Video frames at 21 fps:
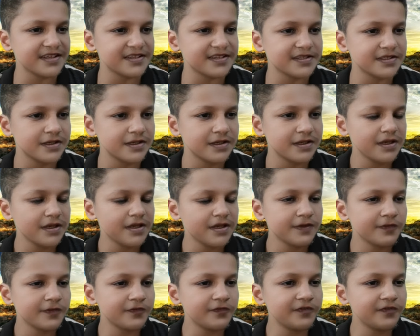
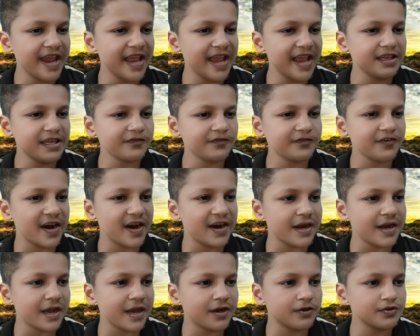vaguely far out
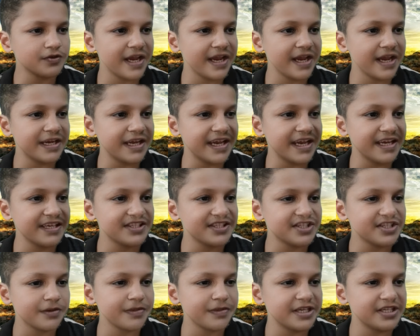and
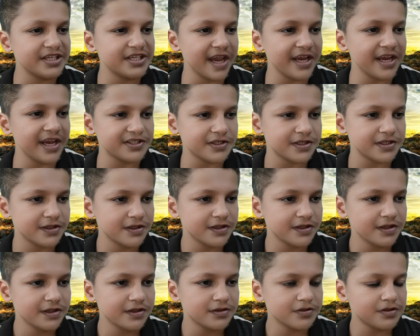intermediate. So
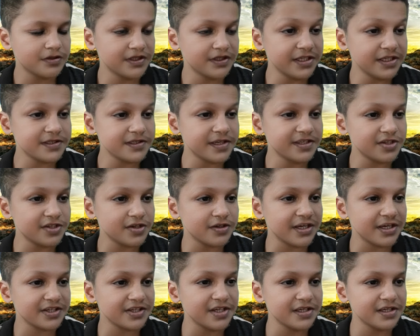these introductions
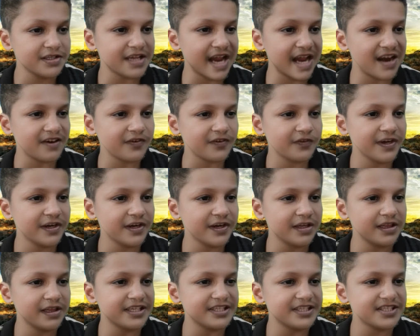are fairly
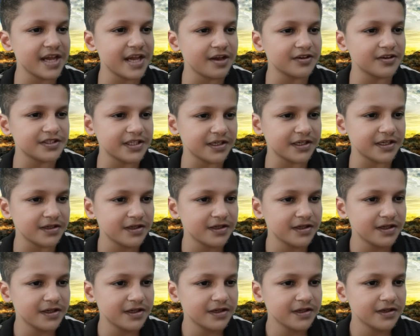chaotic,
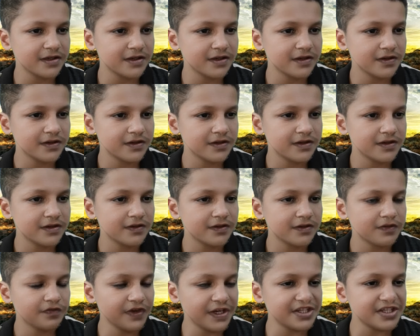which
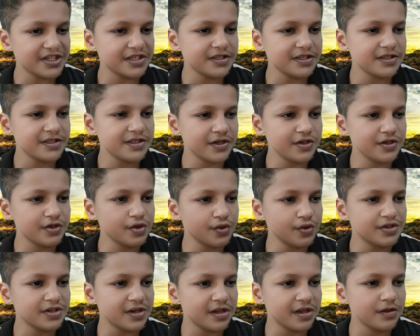is the usual
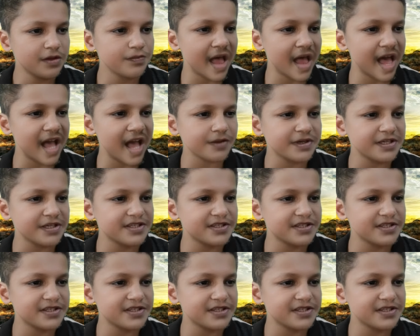blockbuster way.